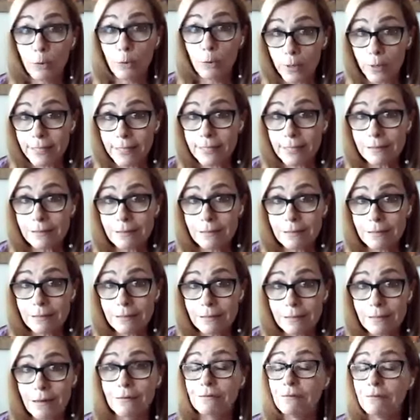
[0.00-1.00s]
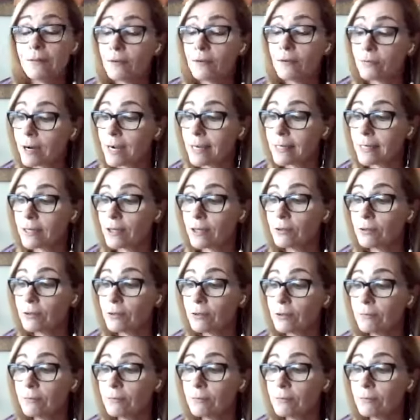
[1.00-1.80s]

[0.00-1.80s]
voice of the writer.